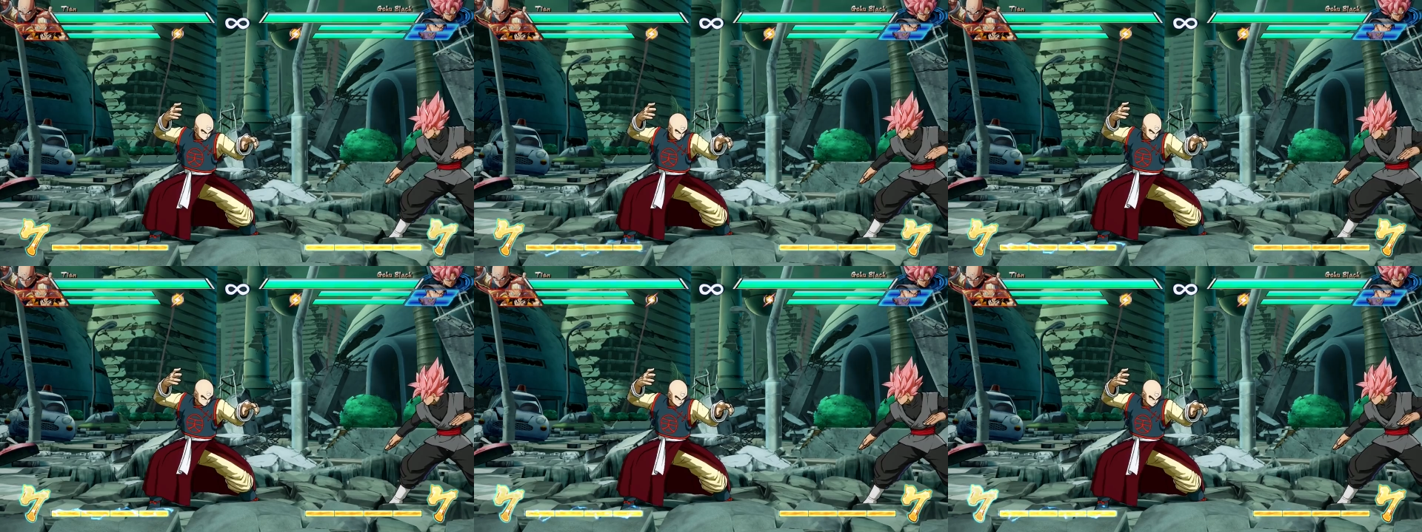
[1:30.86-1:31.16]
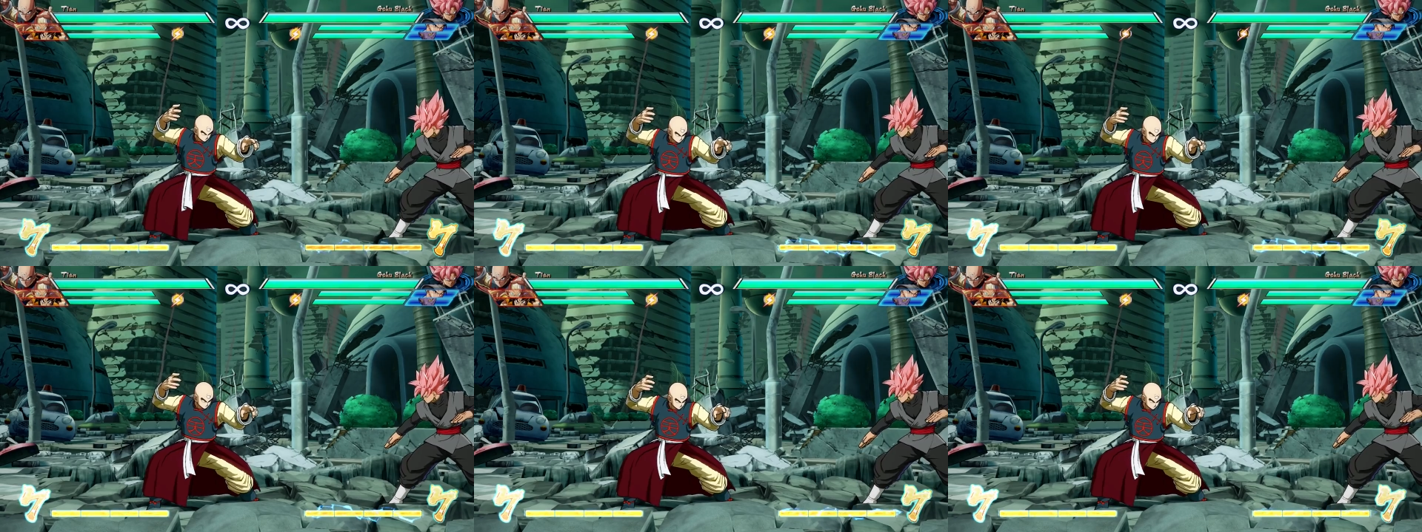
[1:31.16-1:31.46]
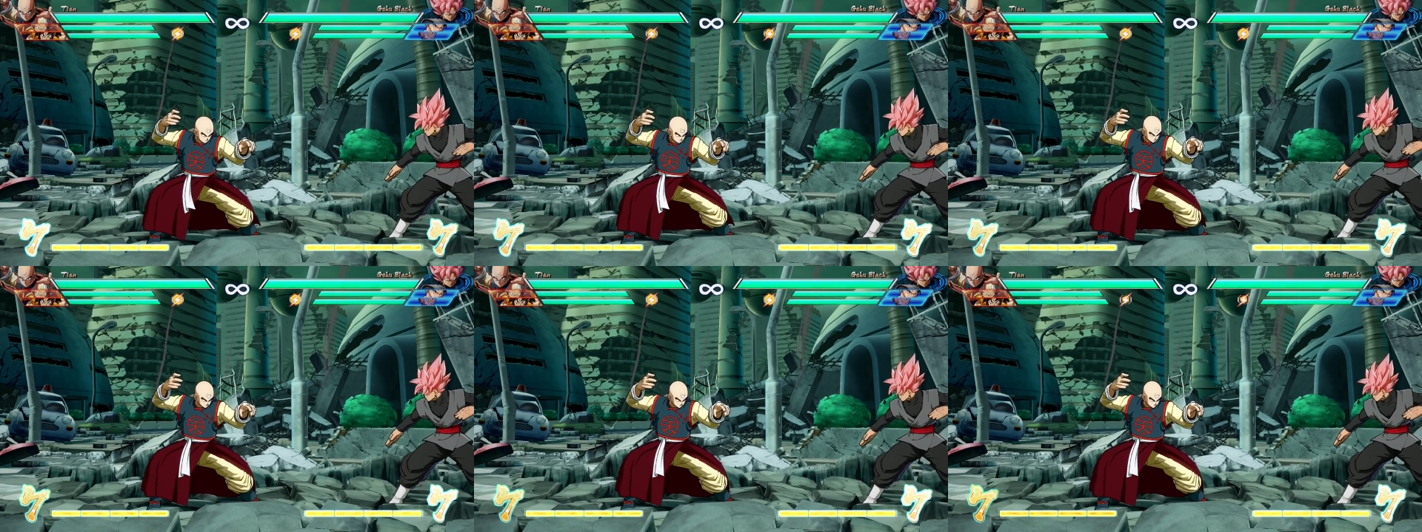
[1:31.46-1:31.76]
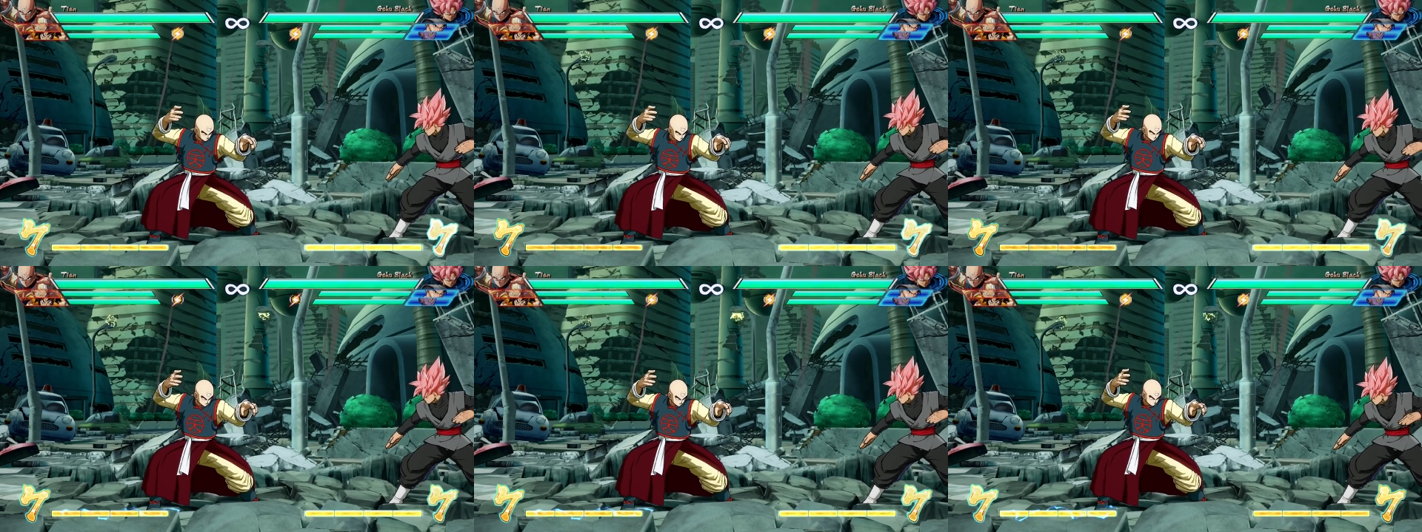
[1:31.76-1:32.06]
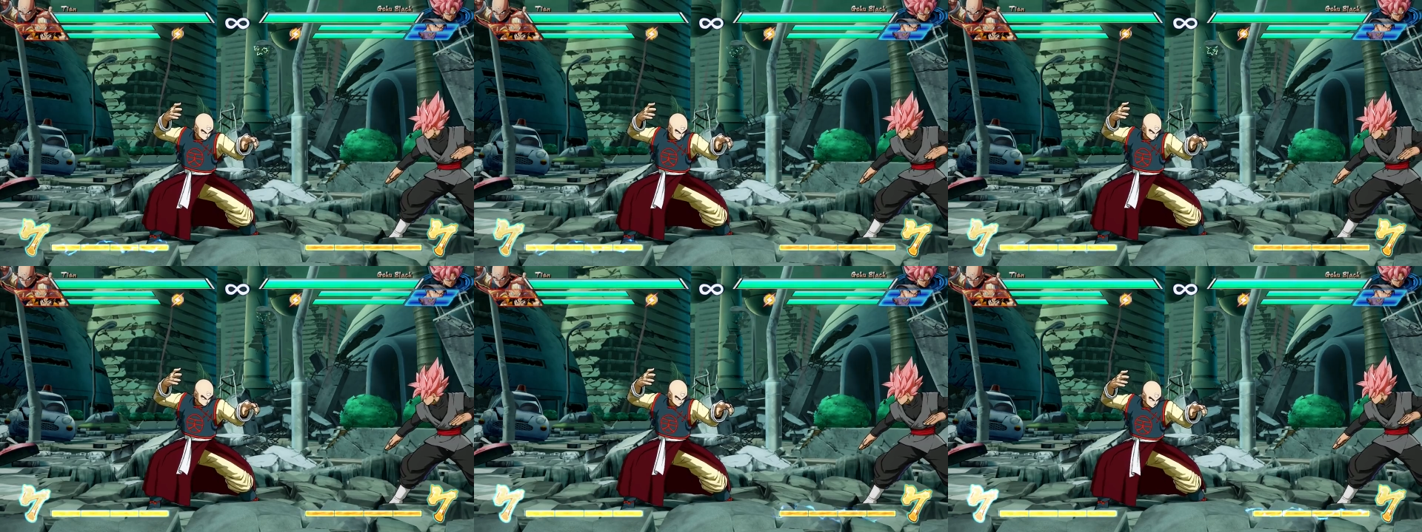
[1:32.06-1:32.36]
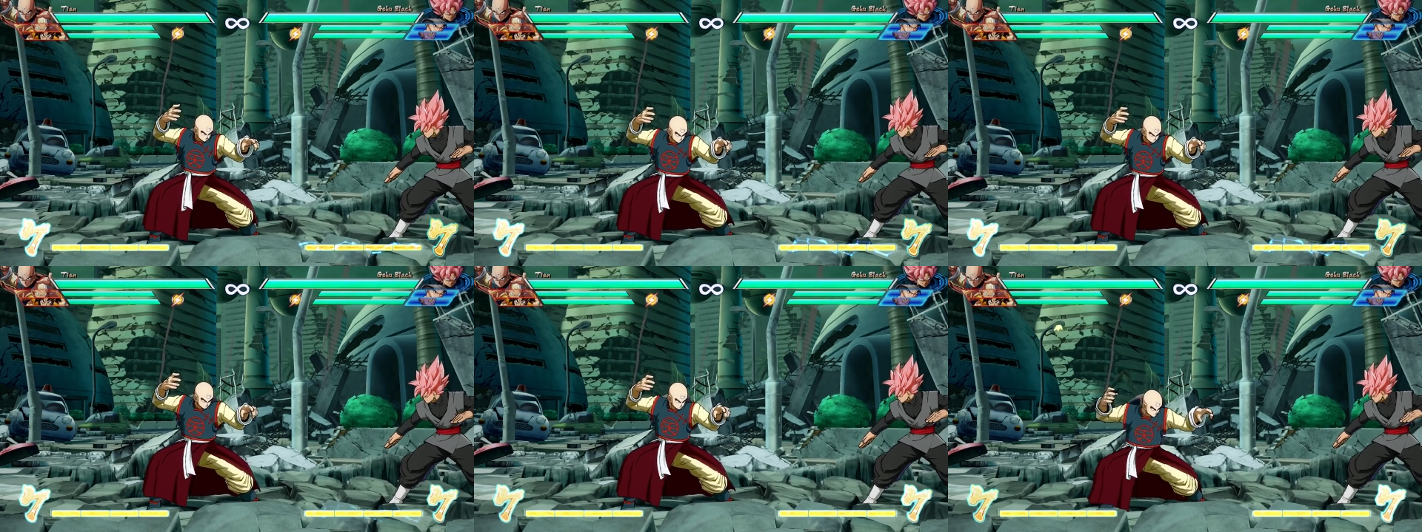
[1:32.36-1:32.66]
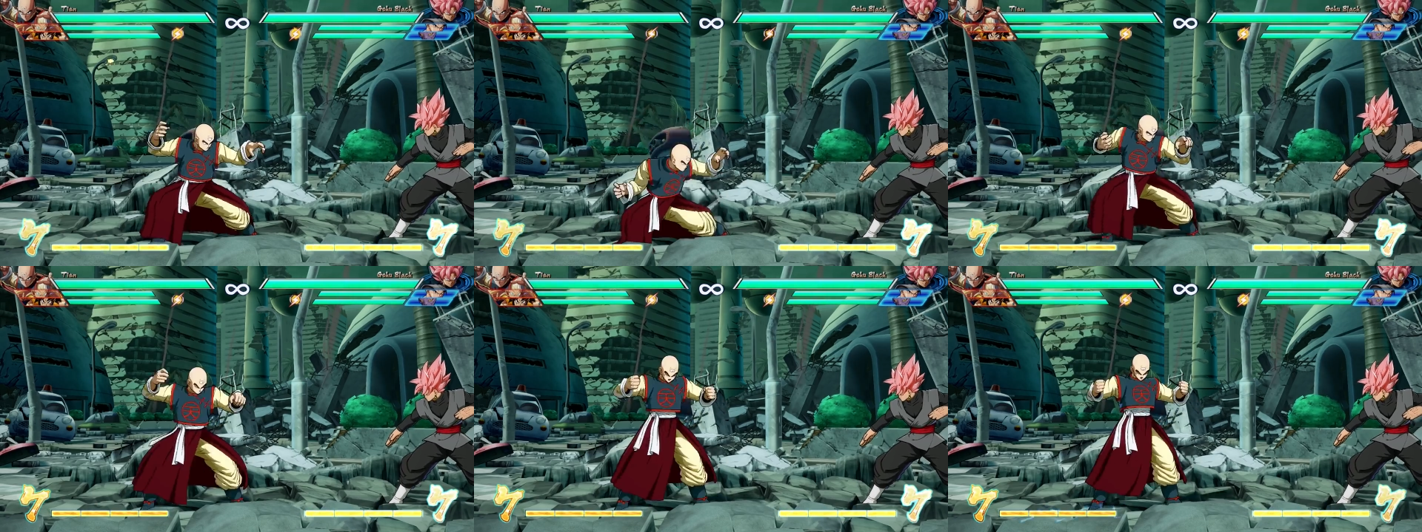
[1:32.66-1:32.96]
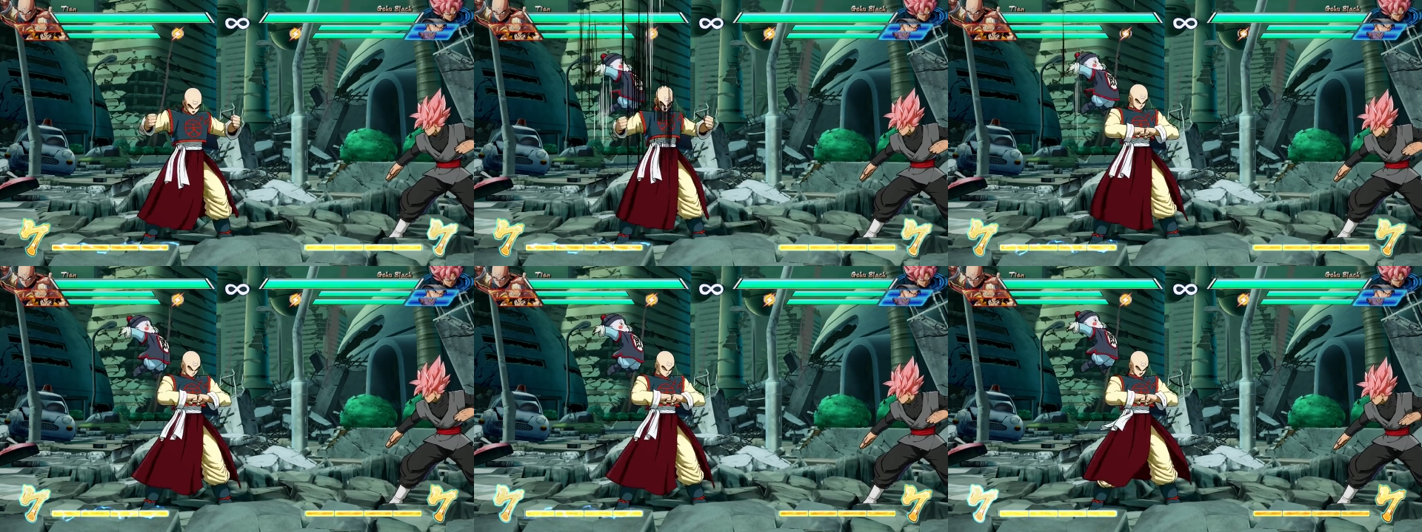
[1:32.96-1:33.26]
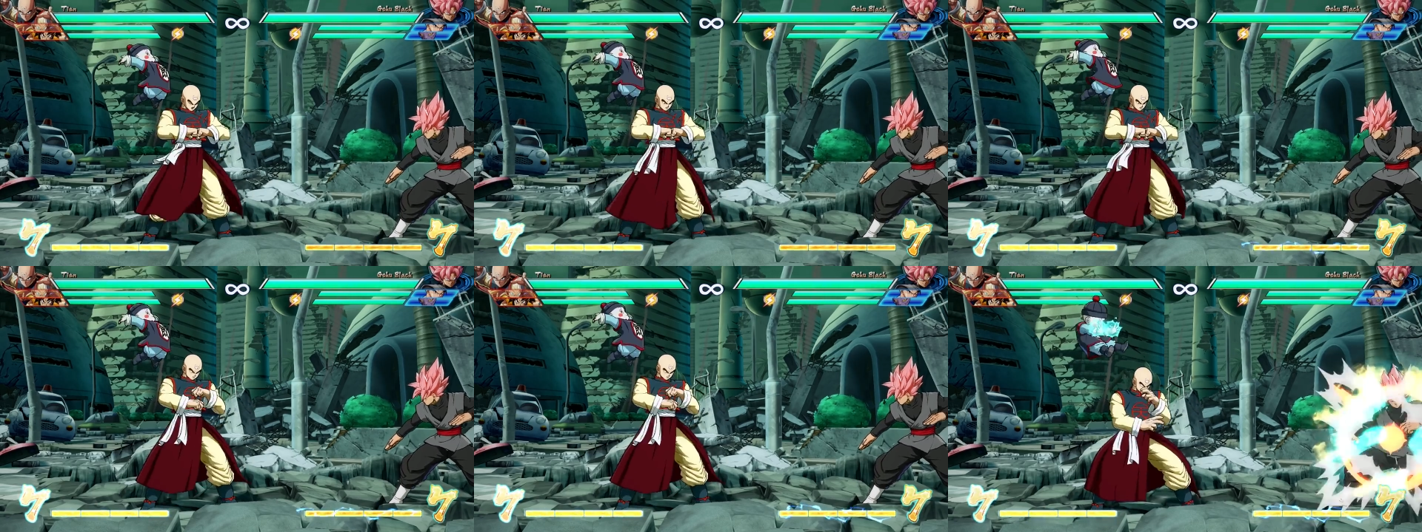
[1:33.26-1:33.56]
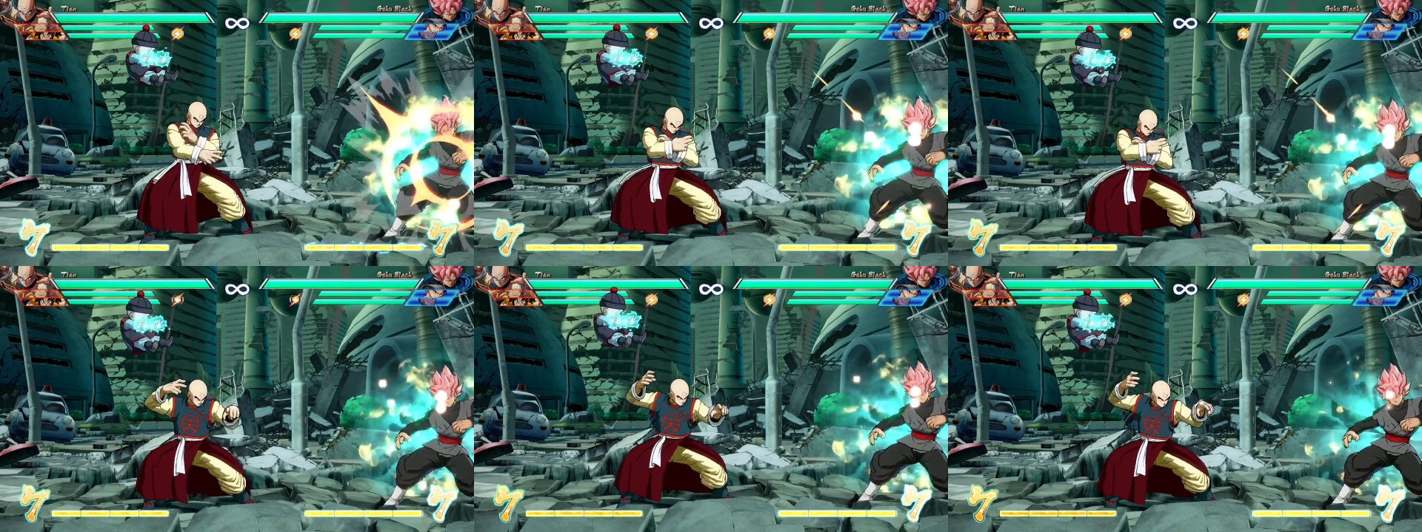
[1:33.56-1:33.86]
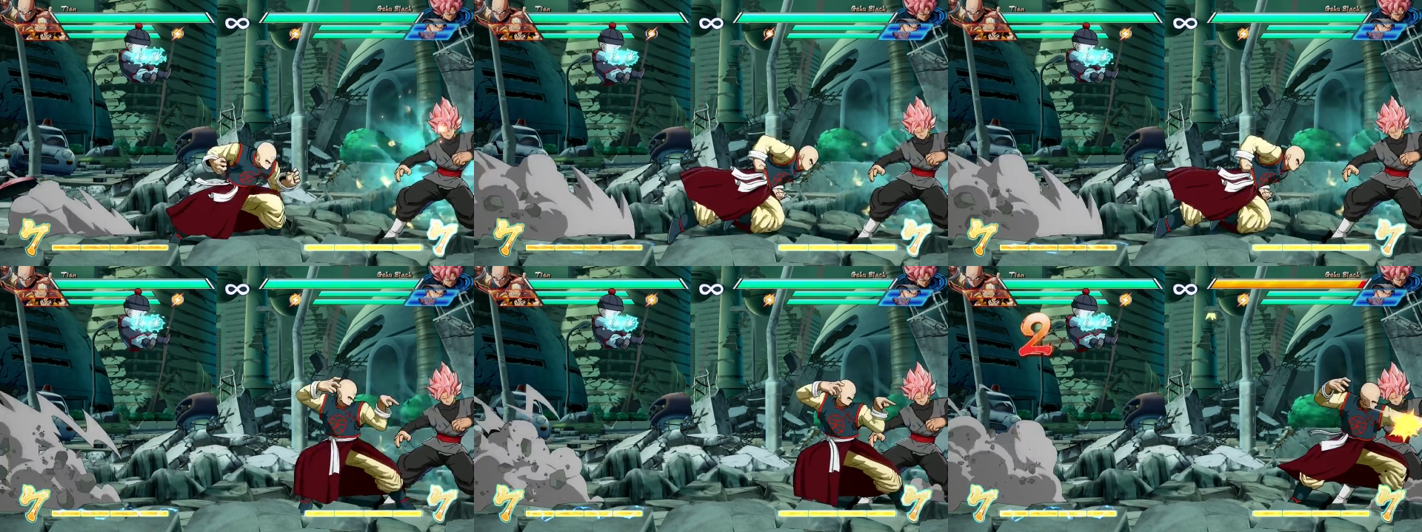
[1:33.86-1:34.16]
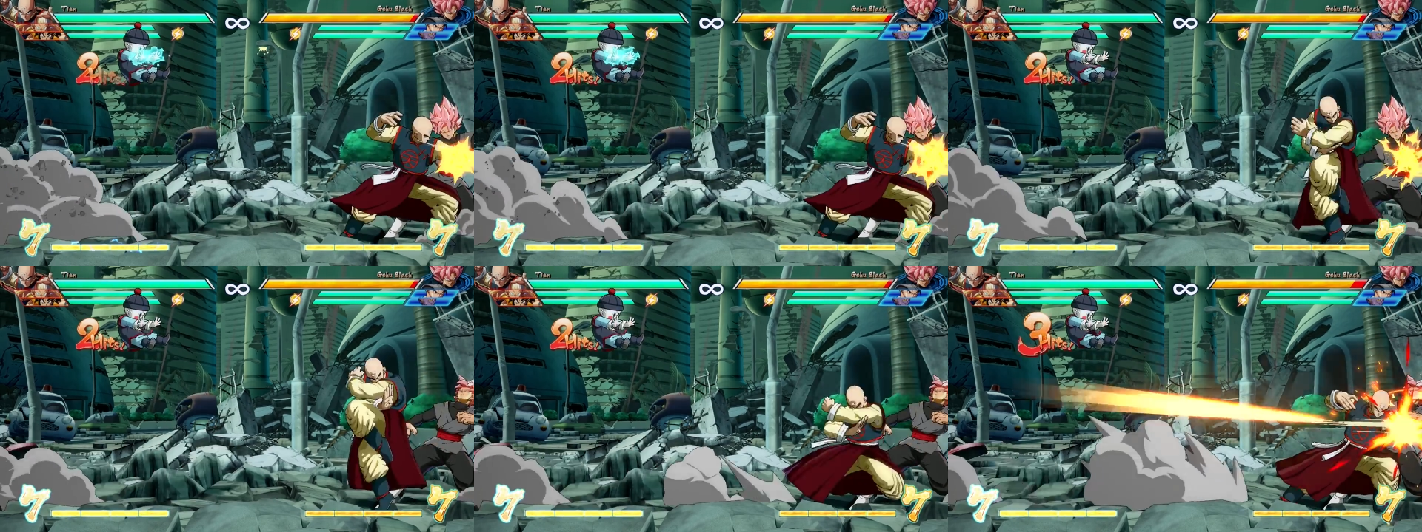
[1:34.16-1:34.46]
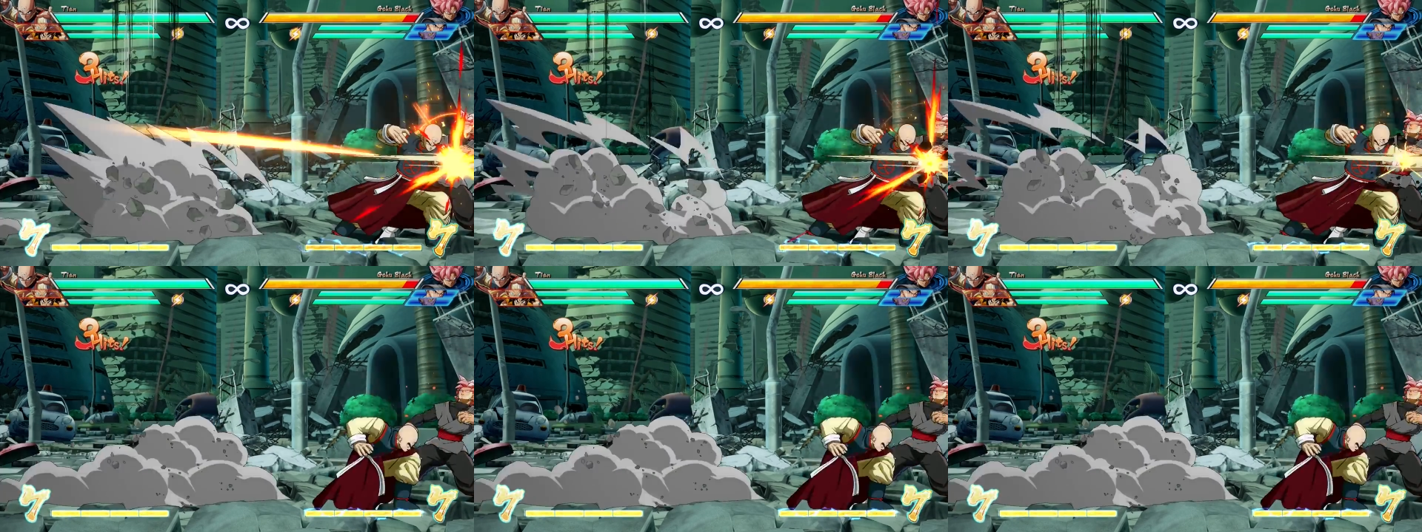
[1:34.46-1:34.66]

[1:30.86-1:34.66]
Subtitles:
(no speaker visible)